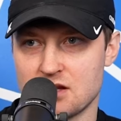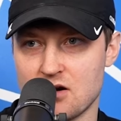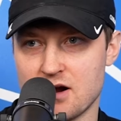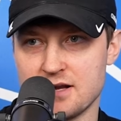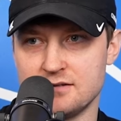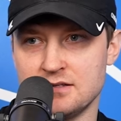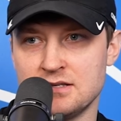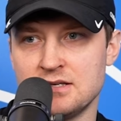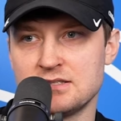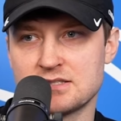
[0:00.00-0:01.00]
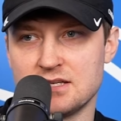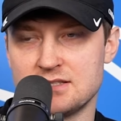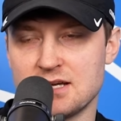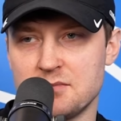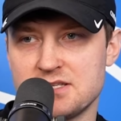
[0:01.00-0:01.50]
All right. It's going to
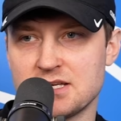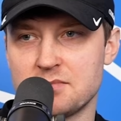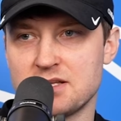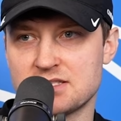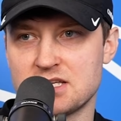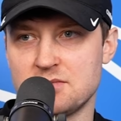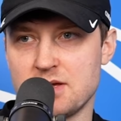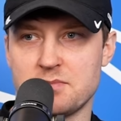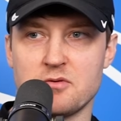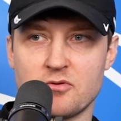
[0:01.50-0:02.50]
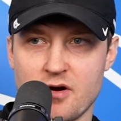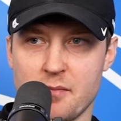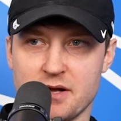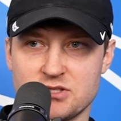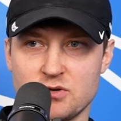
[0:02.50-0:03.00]
tell me something that's going to make me regret
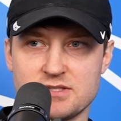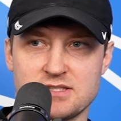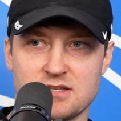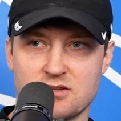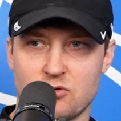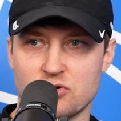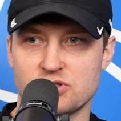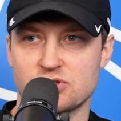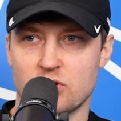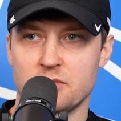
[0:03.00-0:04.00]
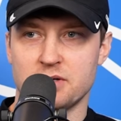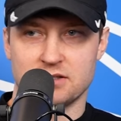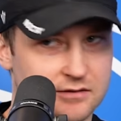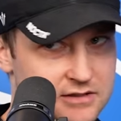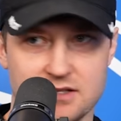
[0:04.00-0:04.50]
my choices at the grocery store,
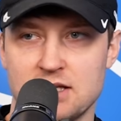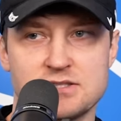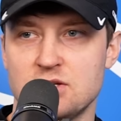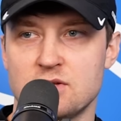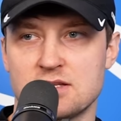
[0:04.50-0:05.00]
but let's do